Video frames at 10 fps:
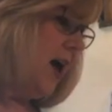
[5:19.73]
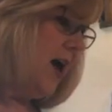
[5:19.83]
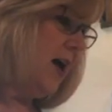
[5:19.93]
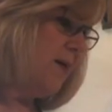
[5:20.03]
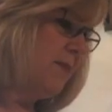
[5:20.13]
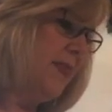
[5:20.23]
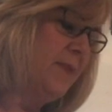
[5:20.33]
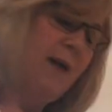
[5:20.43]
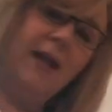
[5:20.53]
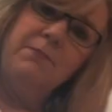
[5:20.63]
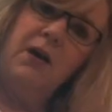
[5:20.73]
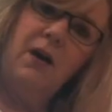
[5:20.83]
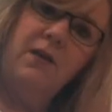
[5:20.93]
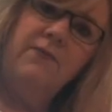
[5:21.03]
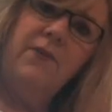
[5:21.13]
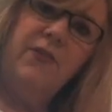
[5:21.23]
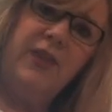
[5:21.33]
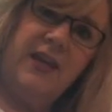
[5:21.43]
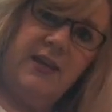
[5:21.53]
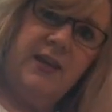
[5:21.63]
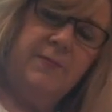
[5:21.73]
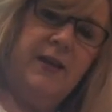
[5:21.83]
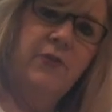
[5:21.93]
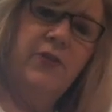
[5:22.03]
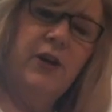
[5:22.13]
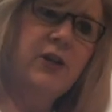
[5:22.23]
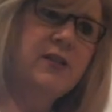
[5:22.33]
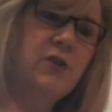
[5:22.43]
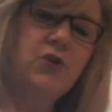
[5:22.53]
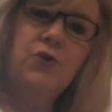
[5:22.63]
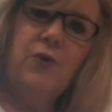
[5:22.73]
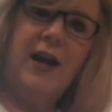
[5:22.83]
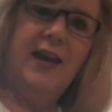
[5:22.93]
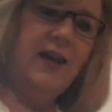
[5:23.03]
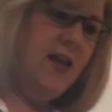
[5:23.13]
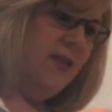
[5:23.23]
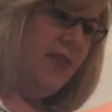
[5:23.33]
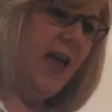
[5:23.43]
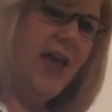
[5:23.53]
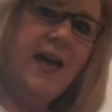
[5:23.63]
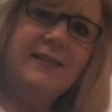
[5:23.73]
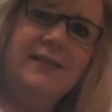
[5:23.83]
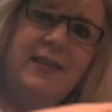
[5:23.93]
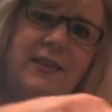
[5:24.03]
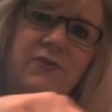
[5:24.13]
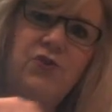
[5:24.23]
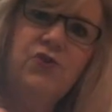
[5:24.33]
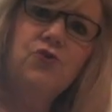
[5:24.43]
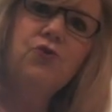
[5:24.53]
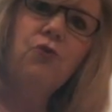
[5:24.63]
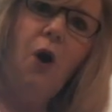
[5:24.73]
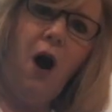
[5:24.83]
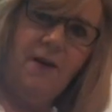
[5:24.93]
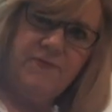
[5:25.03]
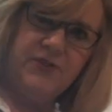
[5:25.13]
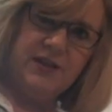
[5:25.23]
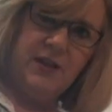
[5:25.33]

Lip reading: at the bottom of the incubator there is a tray that has these troughs